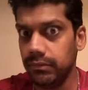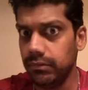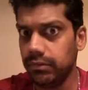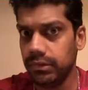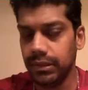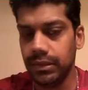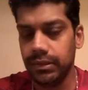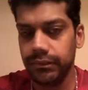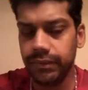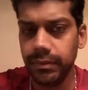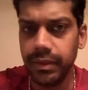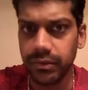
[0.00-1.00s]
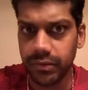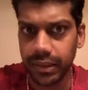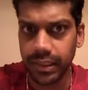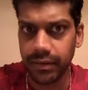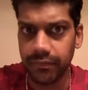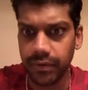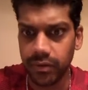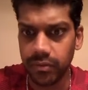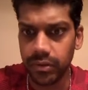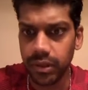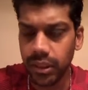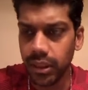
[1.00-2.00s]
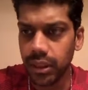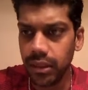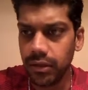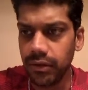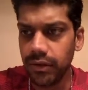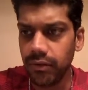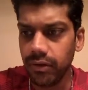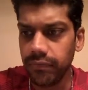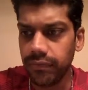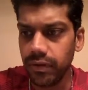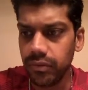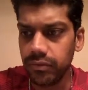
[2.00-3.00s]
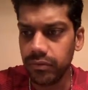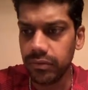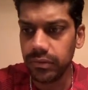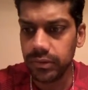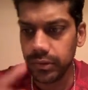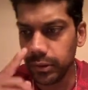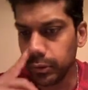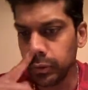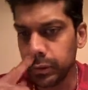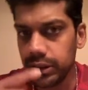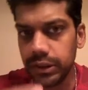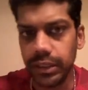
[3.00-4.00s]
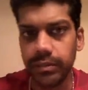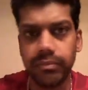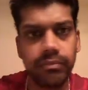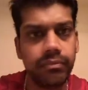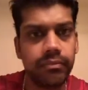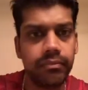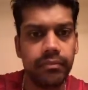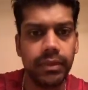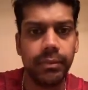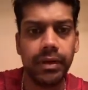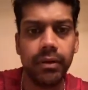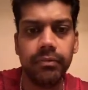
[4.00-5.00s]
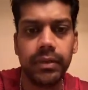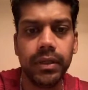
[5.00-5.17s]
Oh God, if anybody knows where I can get a phone, good deal on a phone, used, cheap. Let me know.